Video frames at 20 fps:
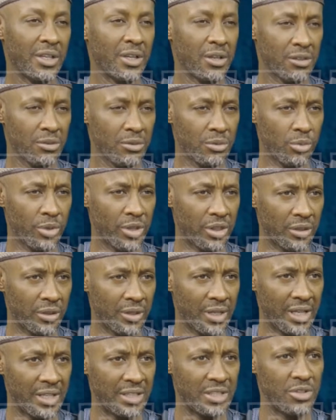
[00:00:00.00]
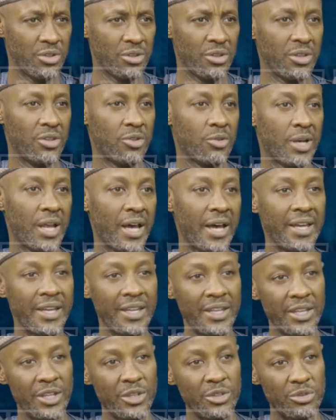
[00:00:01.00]
Mm. So we saw that in July
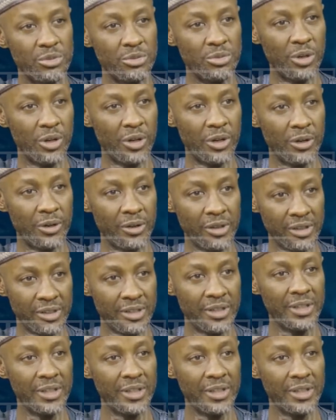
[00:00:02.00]
into August,